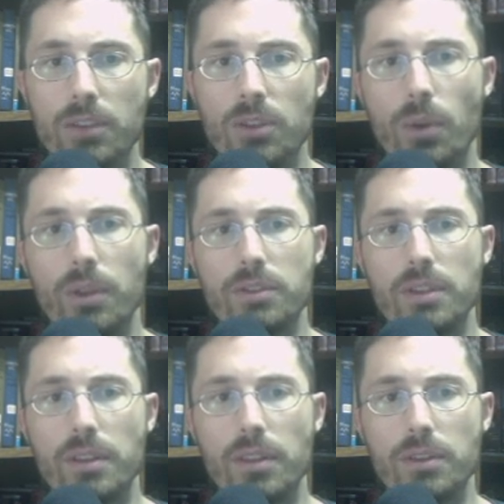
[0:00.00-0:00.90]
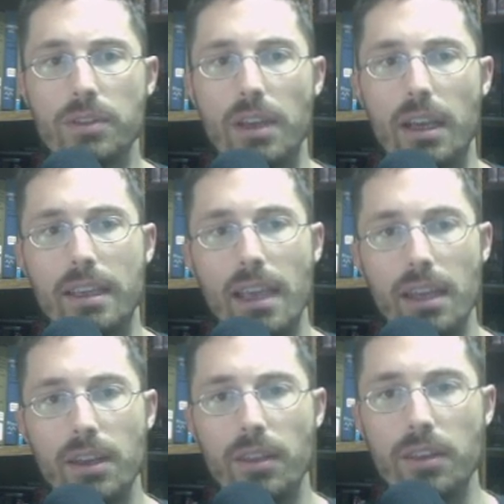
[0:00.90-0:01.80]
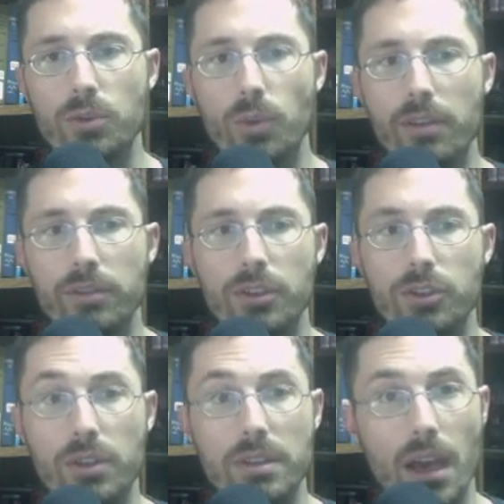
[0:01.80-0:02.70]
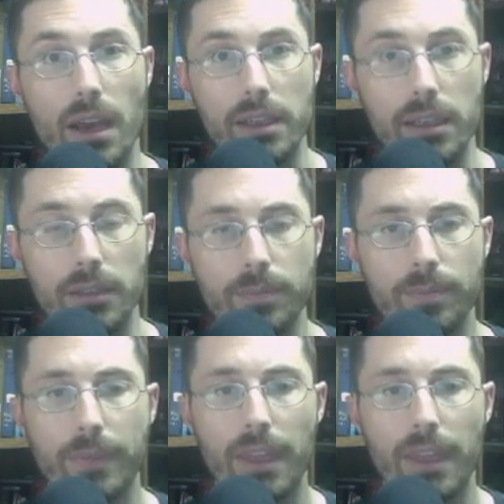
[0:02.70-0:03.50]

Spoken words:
So there's again this reference to dying.